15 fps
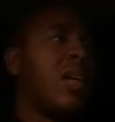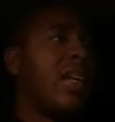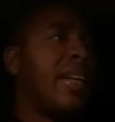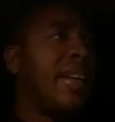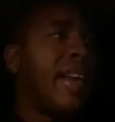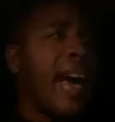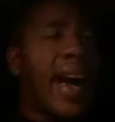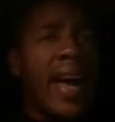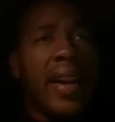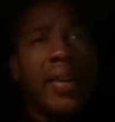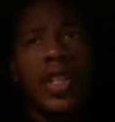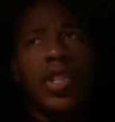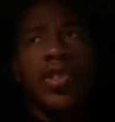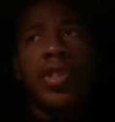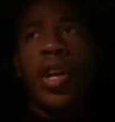not,
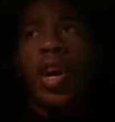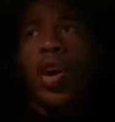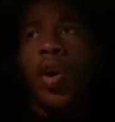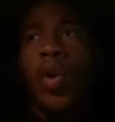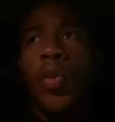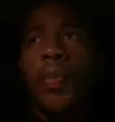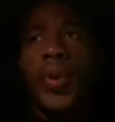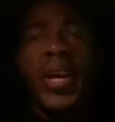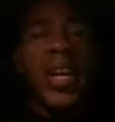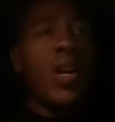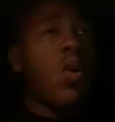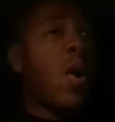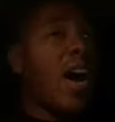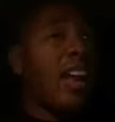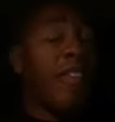you know, being
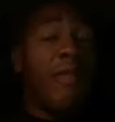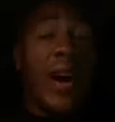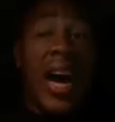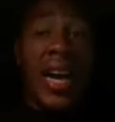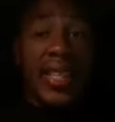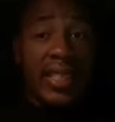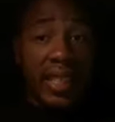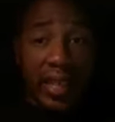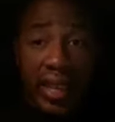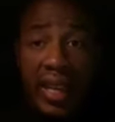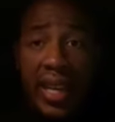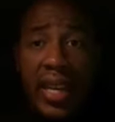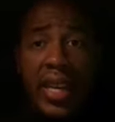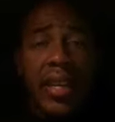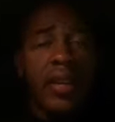qualified to
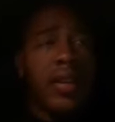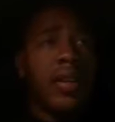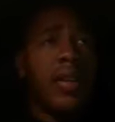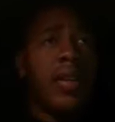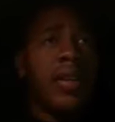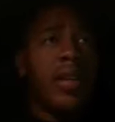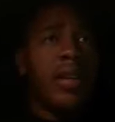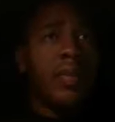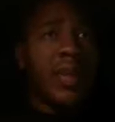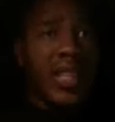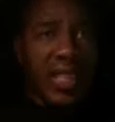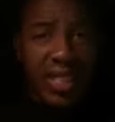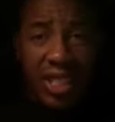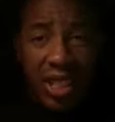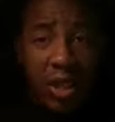lead
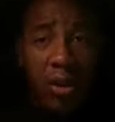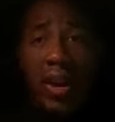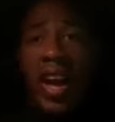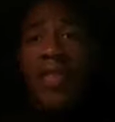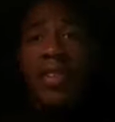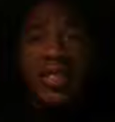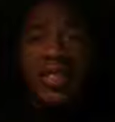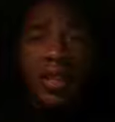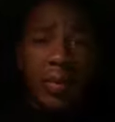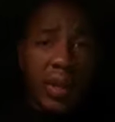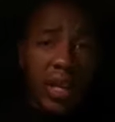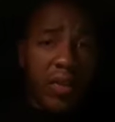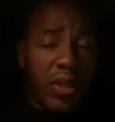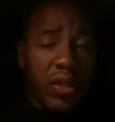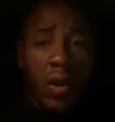because she don't have a
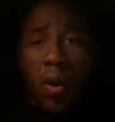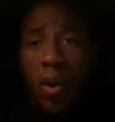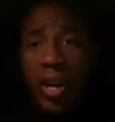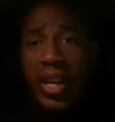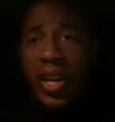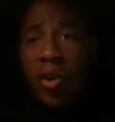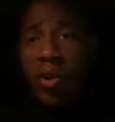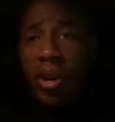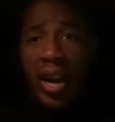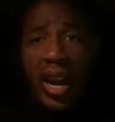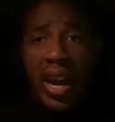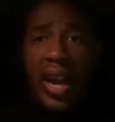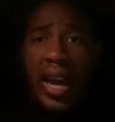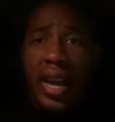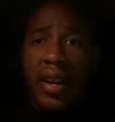symbol of authority on her
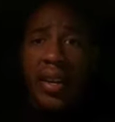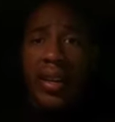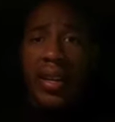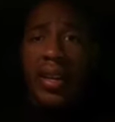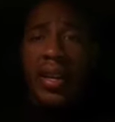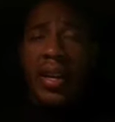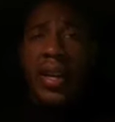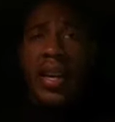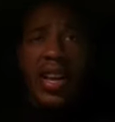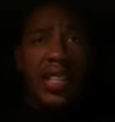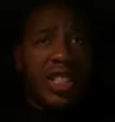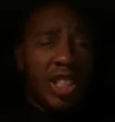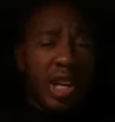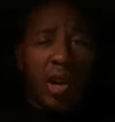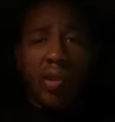head and
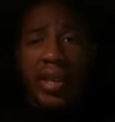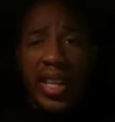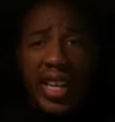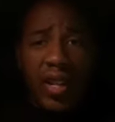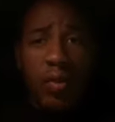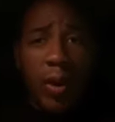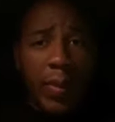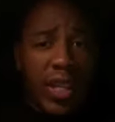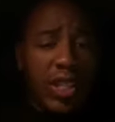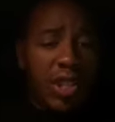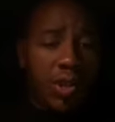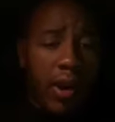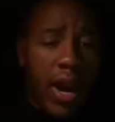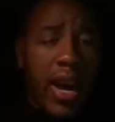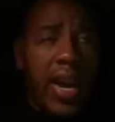she going to lead women
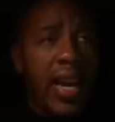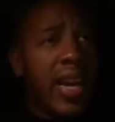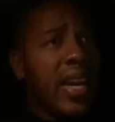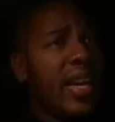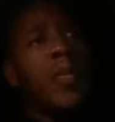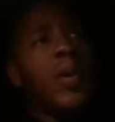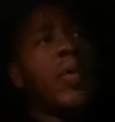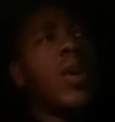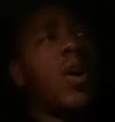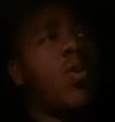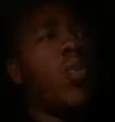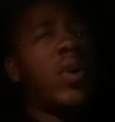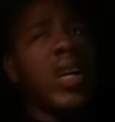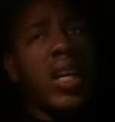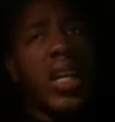astray, people
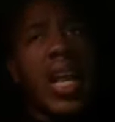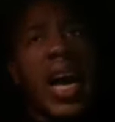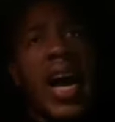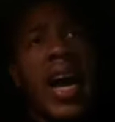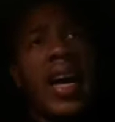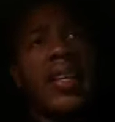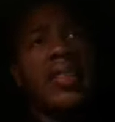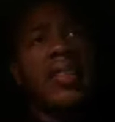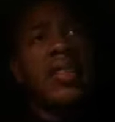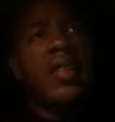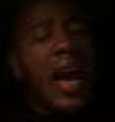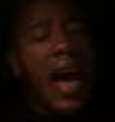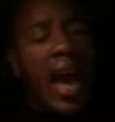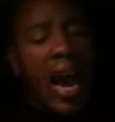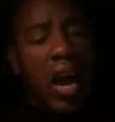don't realize
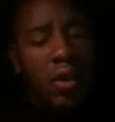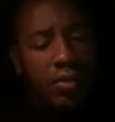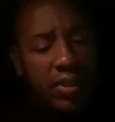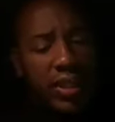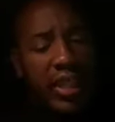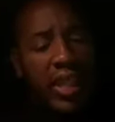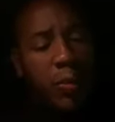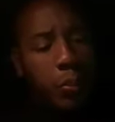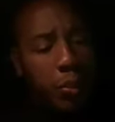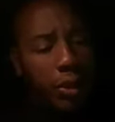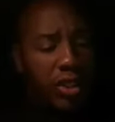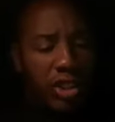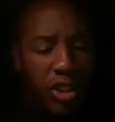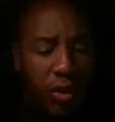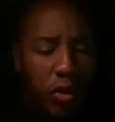how deep
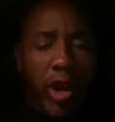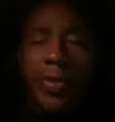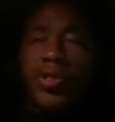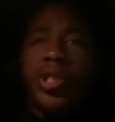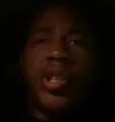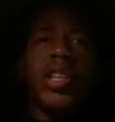scripture